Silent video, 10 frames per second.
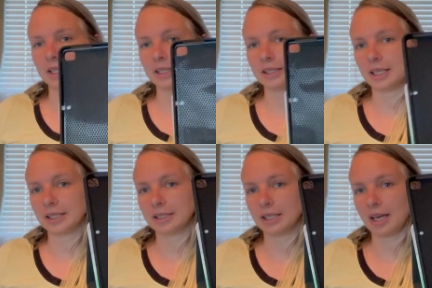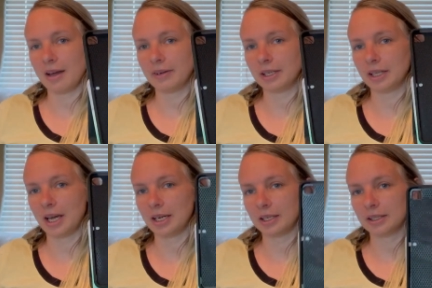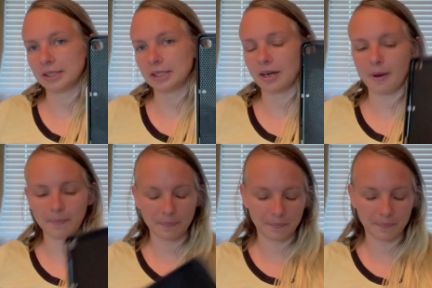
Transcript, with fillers: like this to have it like sit up.